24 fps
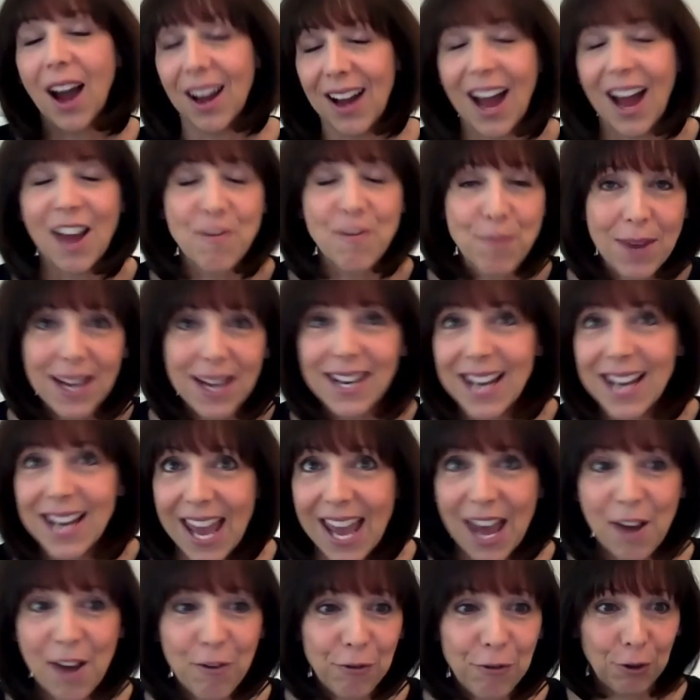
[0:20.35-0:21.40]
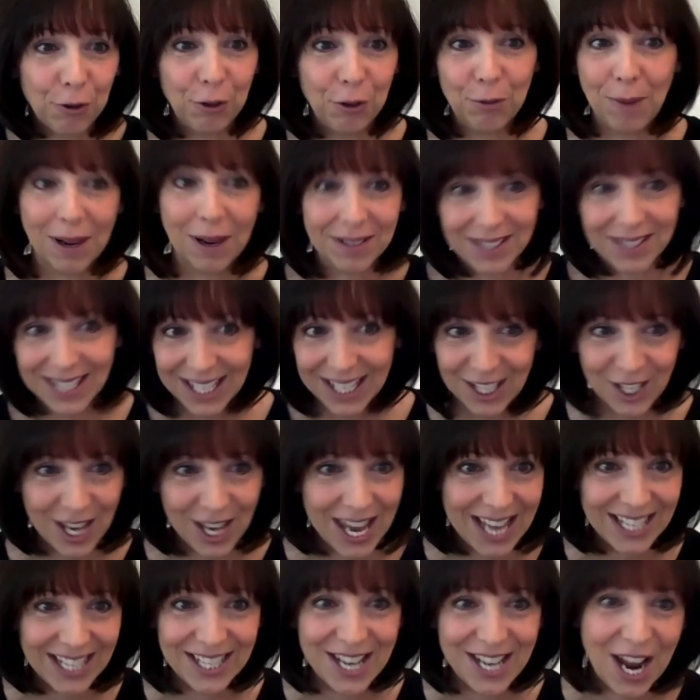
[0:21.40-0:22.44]
I've been here for about 6
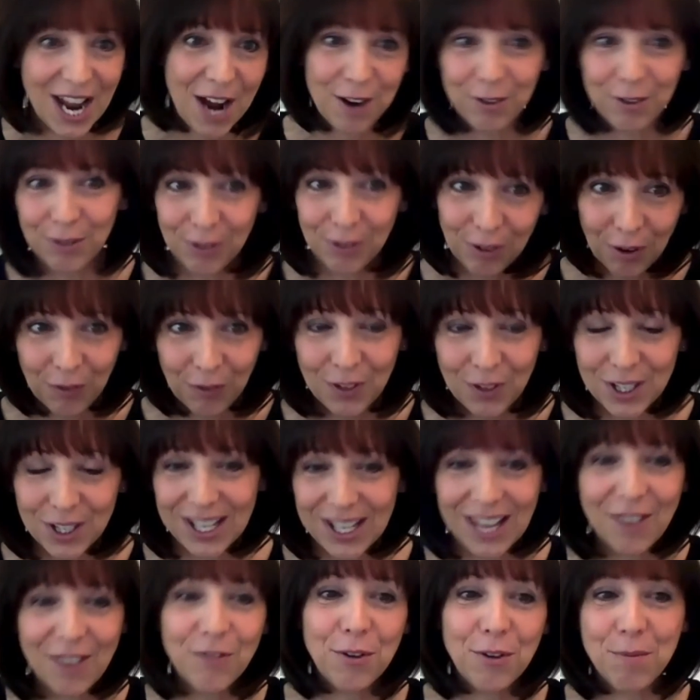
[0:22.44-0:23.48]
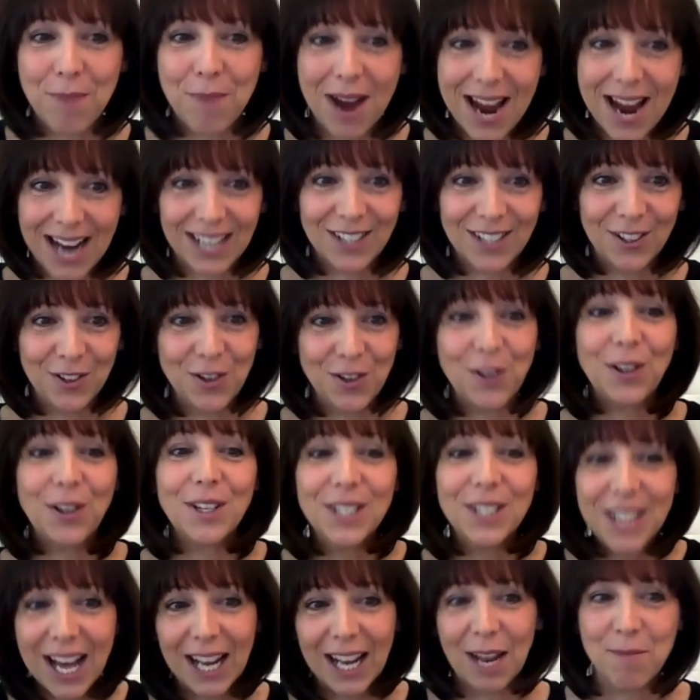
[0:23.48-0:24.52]
years now. Obviously, from my accent, you
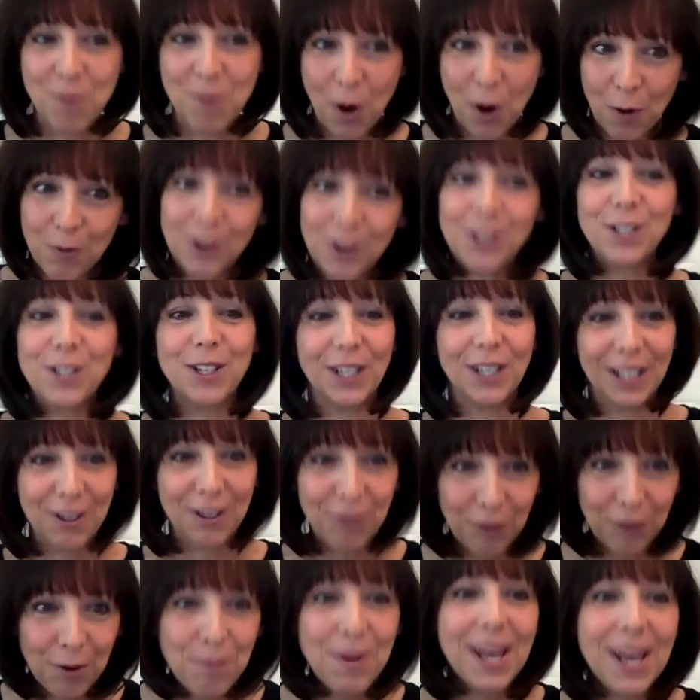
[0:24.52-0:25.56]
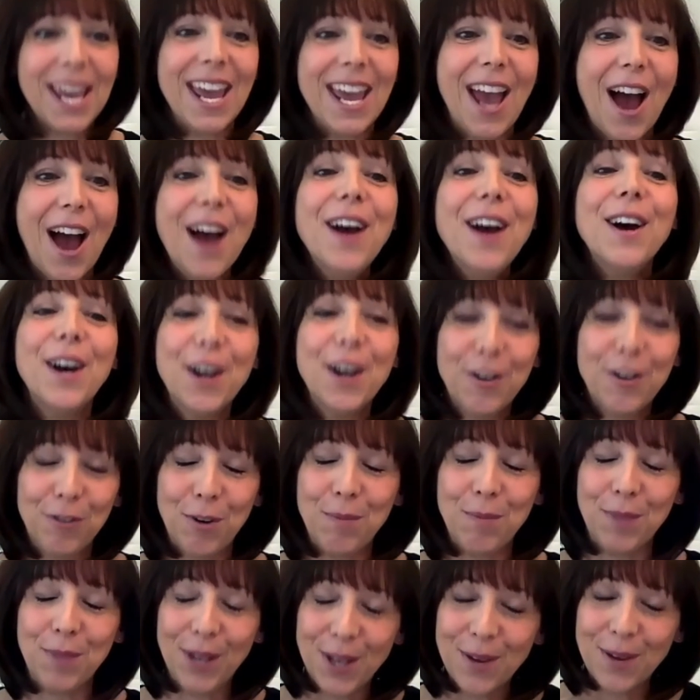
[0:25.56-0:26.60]
can tell I'm not originally from here,
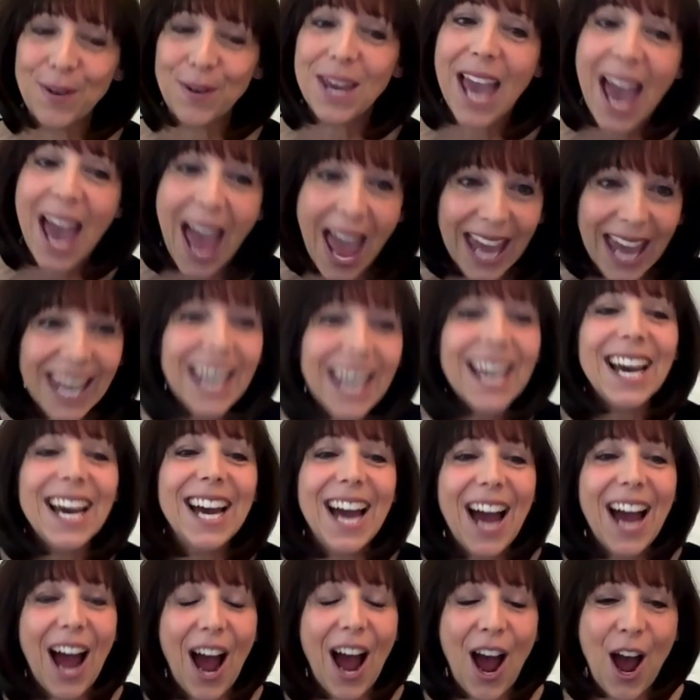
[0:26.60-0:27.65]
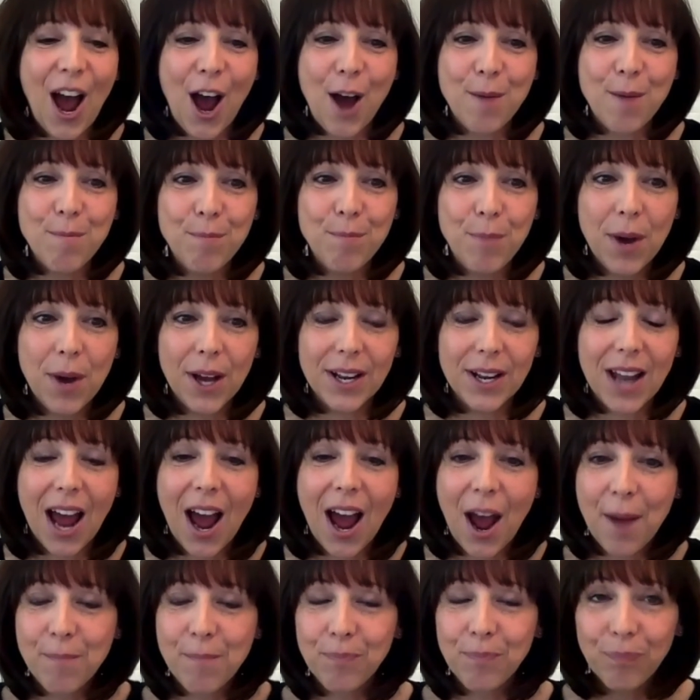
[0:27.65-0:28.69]
from the UK. But
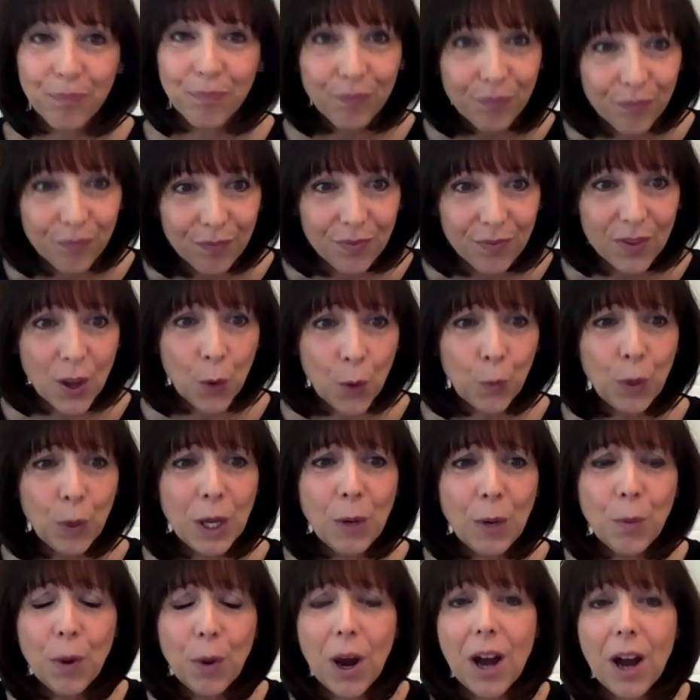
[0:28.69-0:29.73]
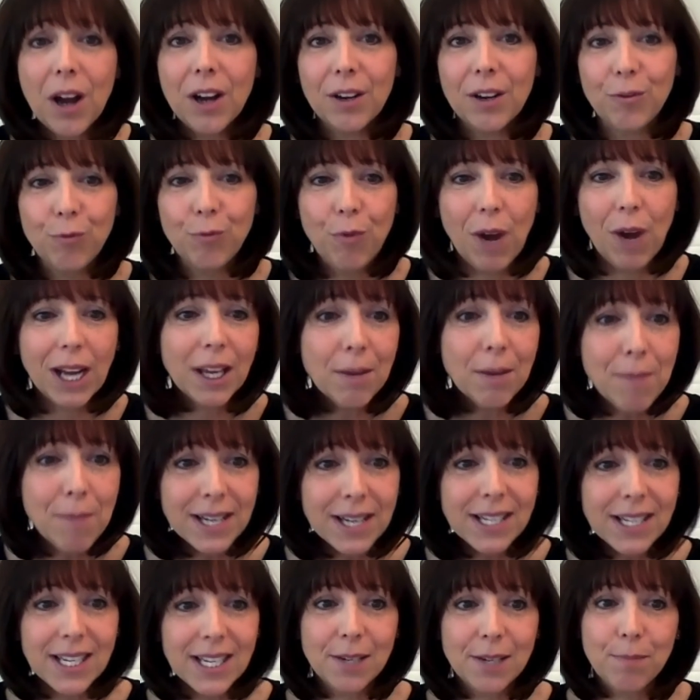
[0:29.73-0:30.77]
we were
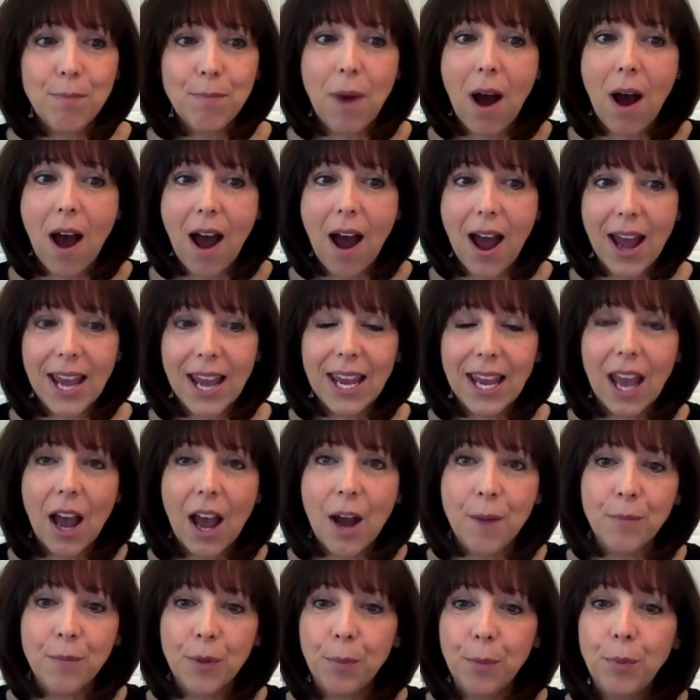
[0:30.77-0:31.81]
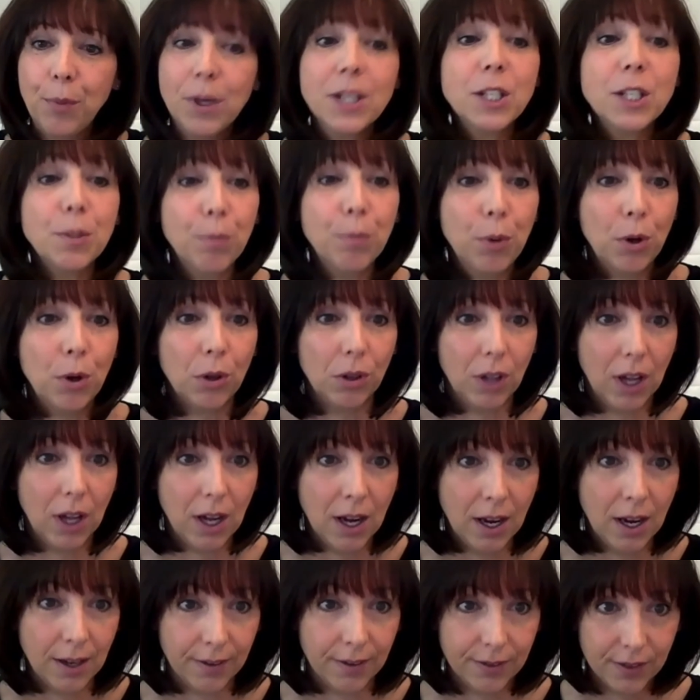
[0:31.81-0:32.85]
recommended by the principal
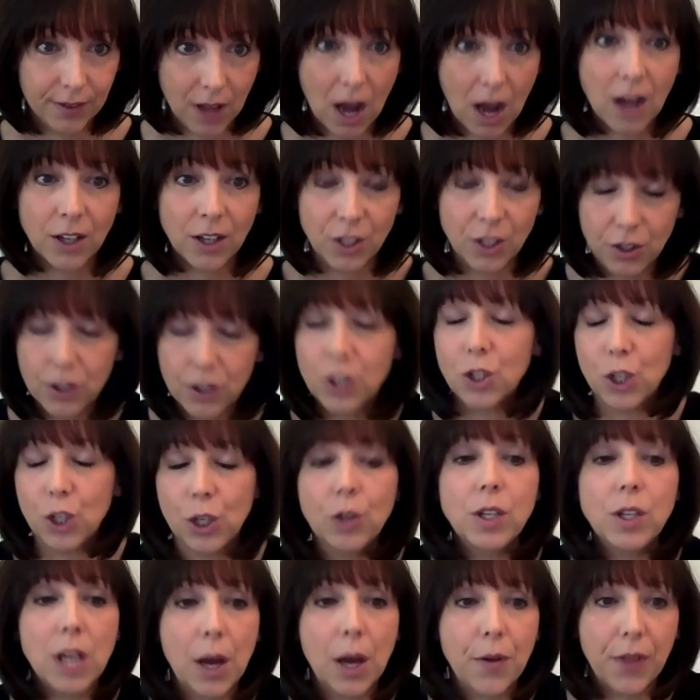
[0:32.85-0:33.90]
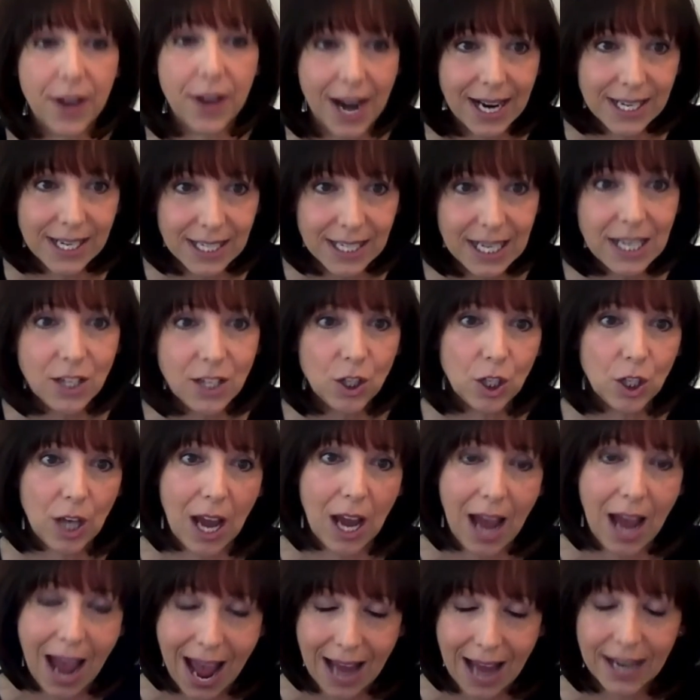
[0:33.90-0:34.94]
at the studio that I teach
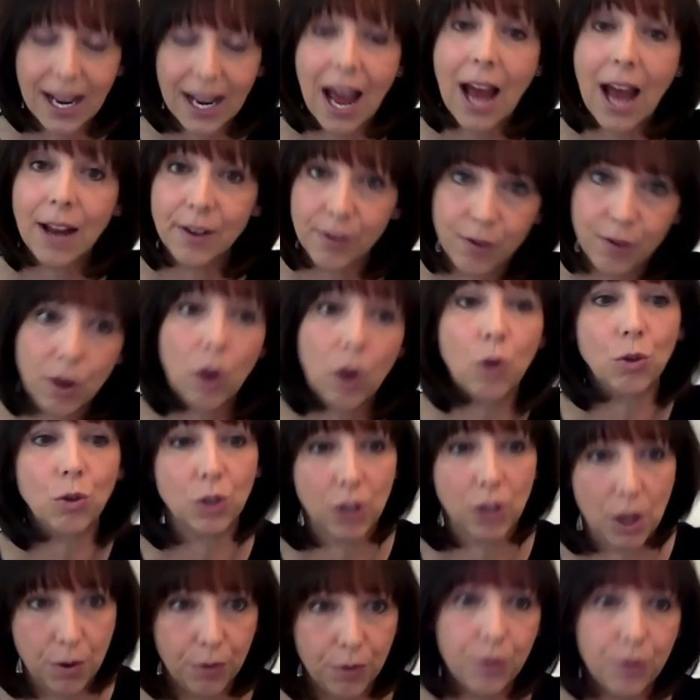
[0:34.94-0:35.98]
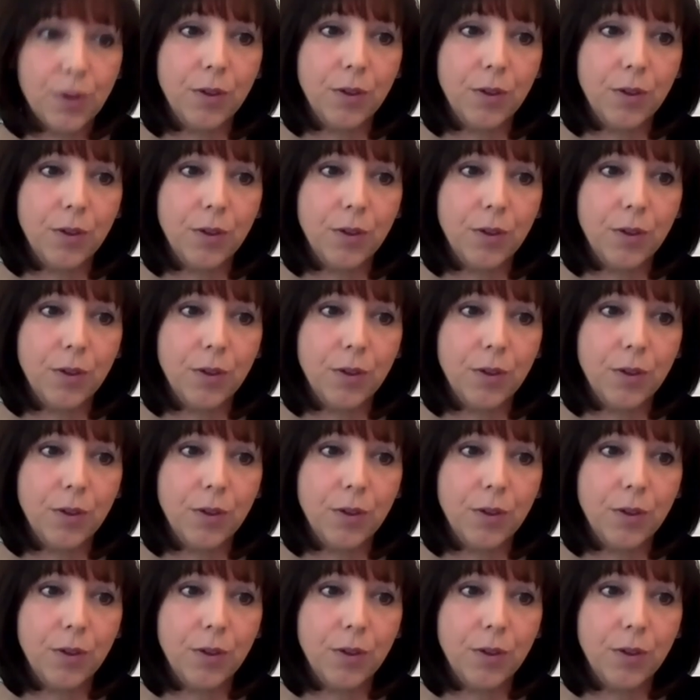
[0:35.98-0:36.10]
at, and also